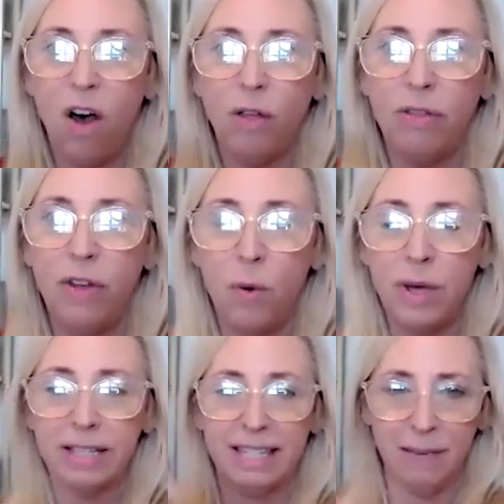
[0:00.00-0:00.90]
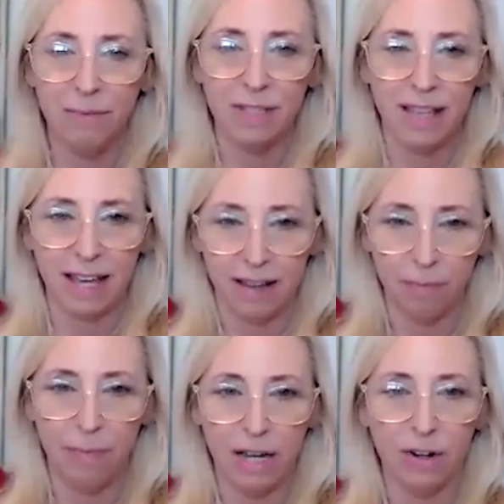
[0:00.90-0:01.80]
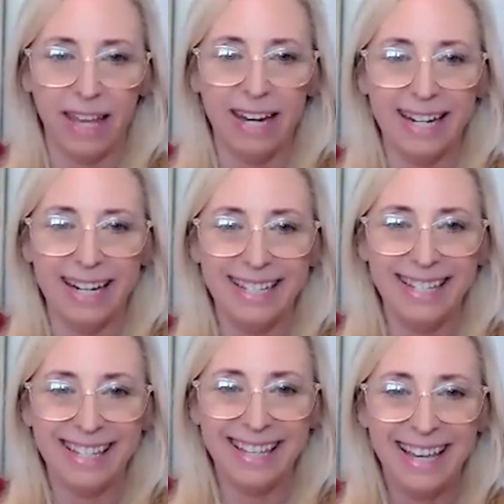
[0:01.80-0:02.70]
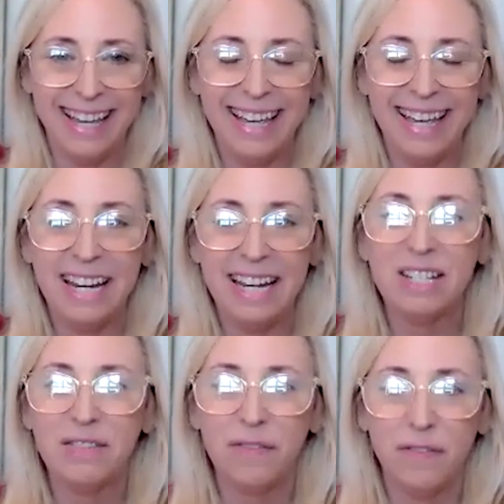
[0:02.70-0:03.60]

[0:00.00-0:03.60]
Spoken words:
although it seems like bigger than it is